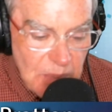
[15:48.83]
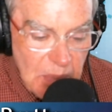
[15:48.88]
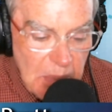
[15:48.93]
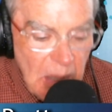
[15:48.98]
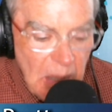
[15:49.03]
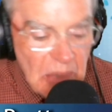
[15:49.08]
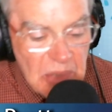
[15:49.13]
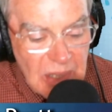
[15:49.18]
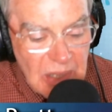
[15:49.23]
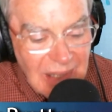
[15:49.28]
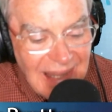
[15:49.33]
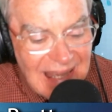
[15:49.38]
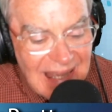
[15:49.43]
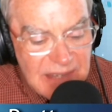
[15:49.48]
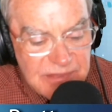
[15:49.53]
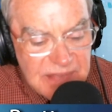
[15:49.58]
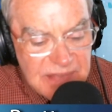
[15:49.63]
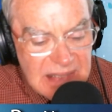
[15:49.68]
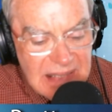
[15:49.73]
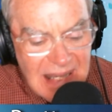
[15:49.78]

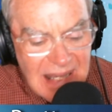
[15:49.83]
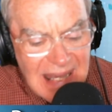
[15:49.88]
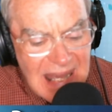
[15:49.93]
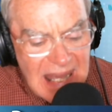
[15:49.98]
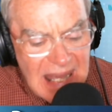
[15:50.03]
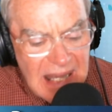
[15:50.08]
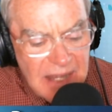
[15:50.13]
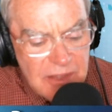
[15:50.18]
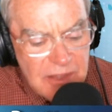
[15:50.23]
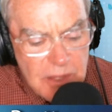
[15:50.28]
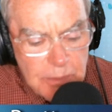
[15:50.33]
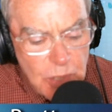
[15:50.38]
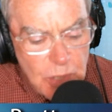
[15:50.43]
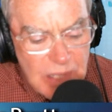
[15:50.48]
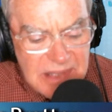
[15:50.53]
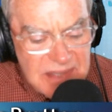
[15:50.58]
life in the book